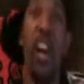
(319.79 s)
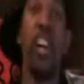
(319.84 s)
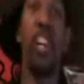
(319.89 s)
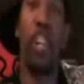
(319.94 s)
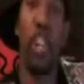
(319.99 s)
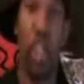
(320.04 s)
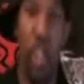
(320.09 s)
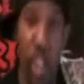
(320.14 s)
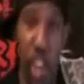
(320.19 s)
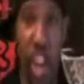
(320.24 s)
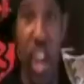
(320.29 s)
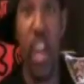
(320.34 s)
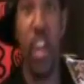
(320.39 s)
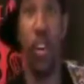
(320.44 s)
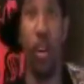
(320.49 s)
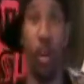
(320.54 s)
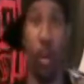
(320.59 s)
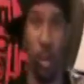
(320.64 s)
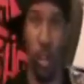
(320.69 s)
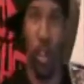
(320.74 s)

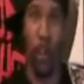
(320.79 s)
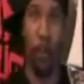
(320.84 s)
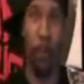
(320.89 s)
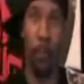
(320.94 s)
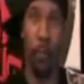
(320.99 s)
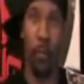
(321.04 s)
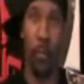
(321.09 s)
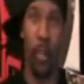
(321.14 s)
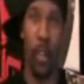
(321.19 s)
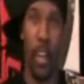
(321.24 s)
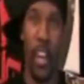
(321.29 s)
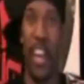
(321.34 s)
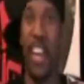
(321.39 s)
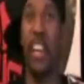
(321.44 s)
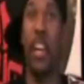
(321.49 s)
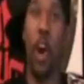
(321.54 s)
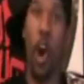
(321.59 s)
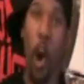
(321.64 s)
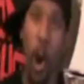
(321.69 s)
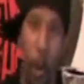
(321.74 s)
shield in
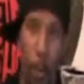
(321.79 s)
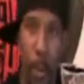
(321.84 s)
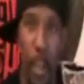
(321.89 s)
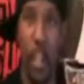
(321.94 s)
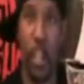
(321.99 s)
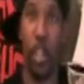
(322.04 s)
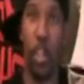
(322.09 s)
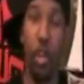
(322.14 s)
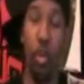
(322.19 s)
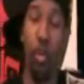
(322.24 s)
Army of 2.